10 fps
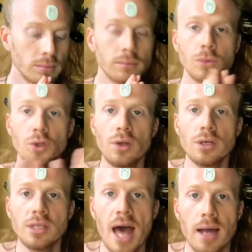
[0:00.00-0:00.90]
So there's
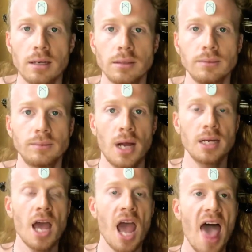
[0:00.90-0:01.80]
that, right?
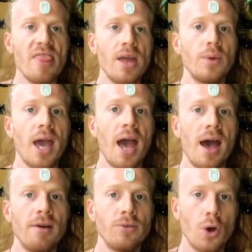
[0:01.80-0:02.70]
Then we
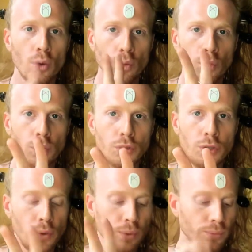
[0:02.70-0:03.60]
have rule
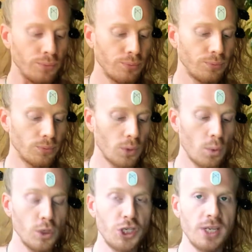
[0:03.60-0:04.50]
2,
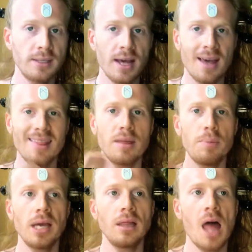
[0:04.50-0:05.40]
which is the
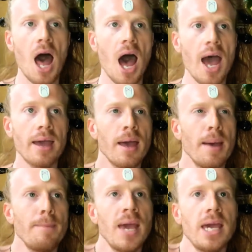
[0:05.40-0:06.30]
big lie,
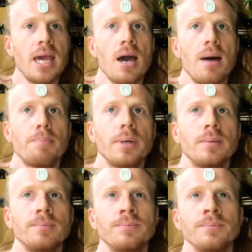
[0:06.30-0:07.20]
making up
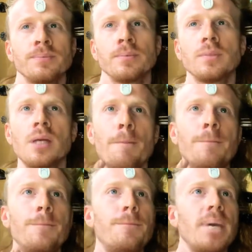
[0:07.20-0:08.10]
some
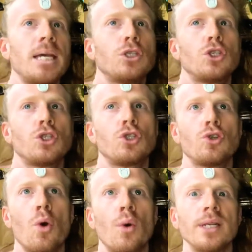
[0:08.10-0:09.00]
big
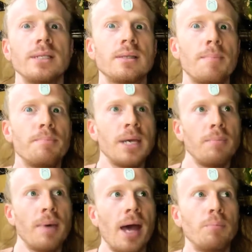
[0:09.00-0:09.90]
story, some big
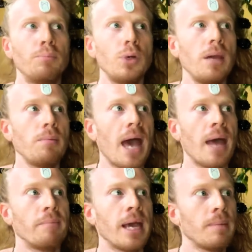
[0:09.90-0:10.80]
bad
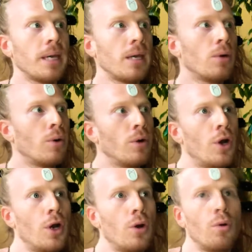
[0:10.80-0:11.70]
boogeyman maybe, or
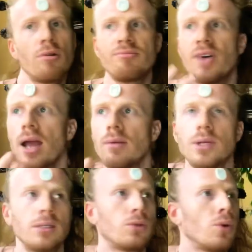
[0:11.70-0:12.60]
a
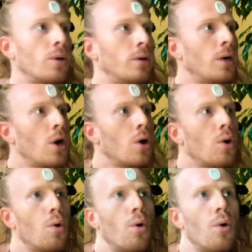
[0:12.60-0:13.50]
virus,
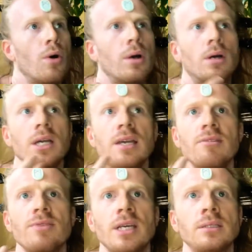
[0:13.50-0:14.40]
or
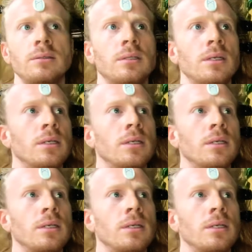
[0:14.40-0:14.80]
even,